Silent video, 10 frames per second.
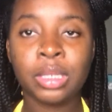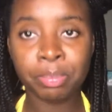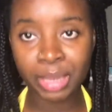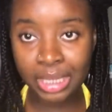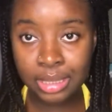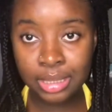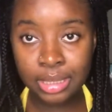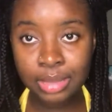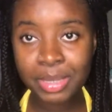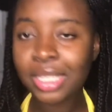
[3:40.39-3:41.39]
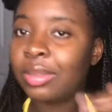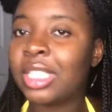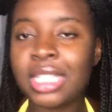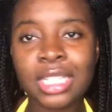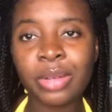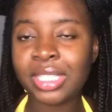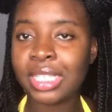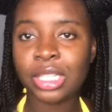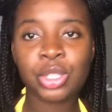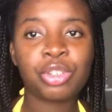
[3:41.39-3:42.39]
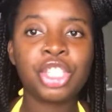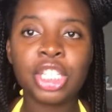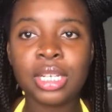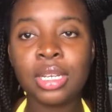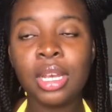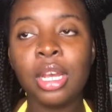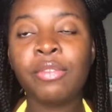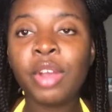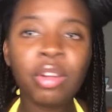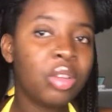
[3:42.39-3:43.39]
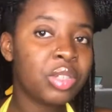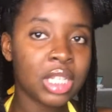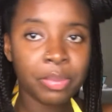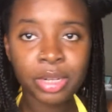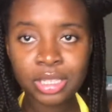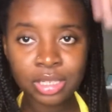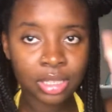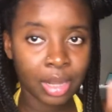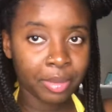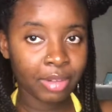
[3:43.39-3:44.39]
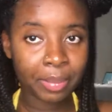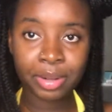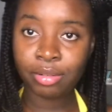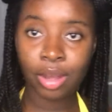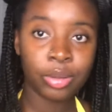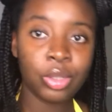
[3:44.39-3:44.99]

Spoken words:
buns because it was just easy. I would just take a scrunchie very loosely, put it to the top, and wrap it around.